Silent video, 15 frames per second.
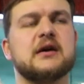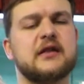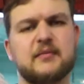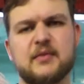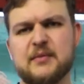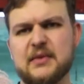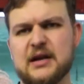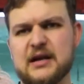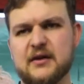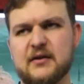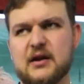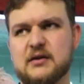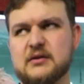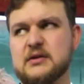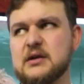they've been milling
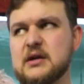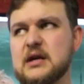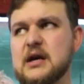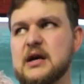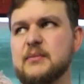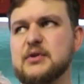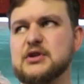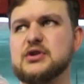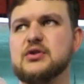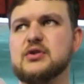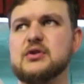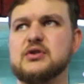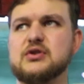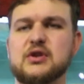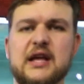around. But
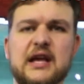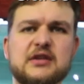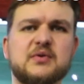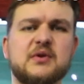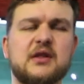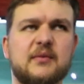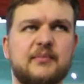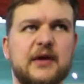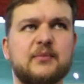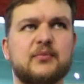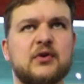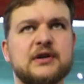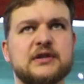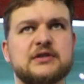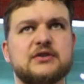to catch one of the big
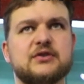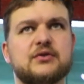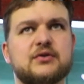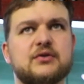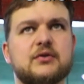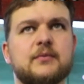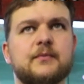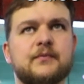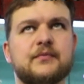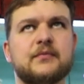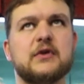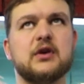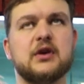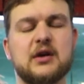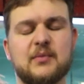boys, you're
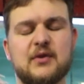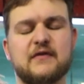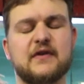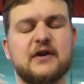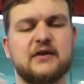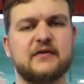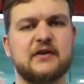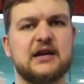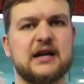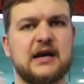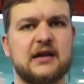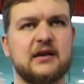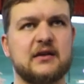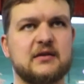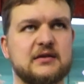going to be very, very
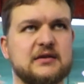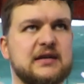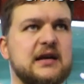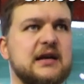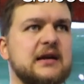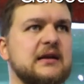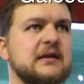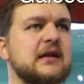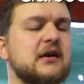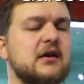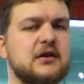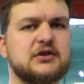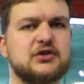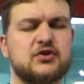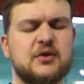lucky, because they
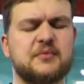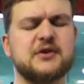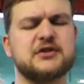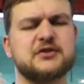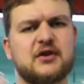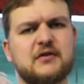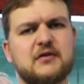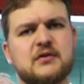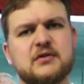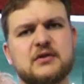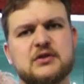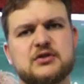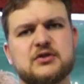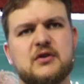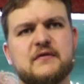are extremely strong
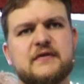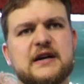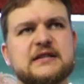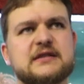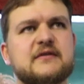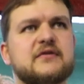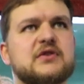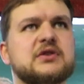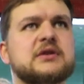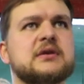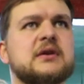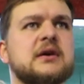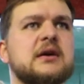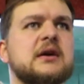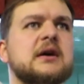fighting fish.
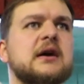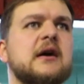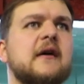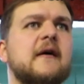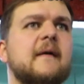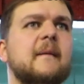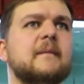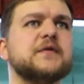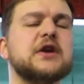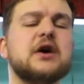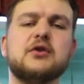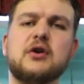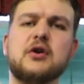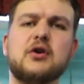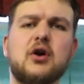So
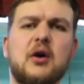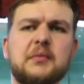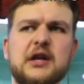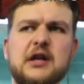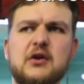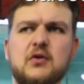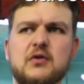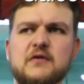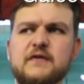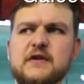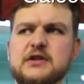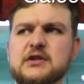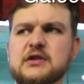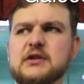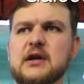yeah, not a commonly caught
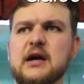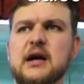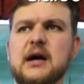fish,